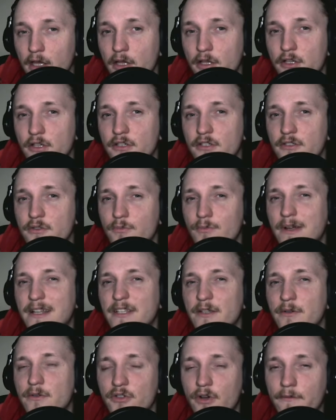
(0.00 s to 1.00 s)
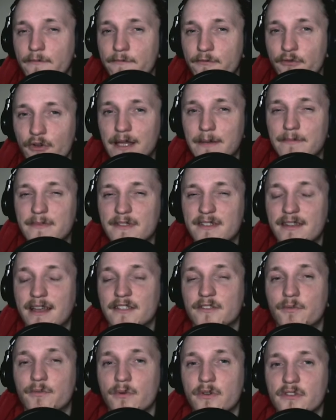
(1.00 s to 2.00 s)
because when you drop frames,
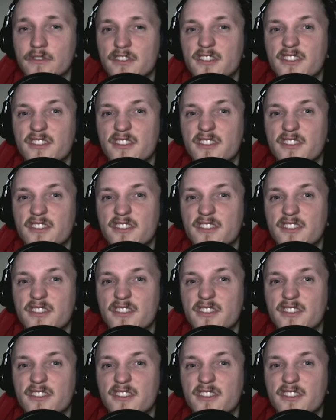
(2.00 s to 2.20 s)
that's what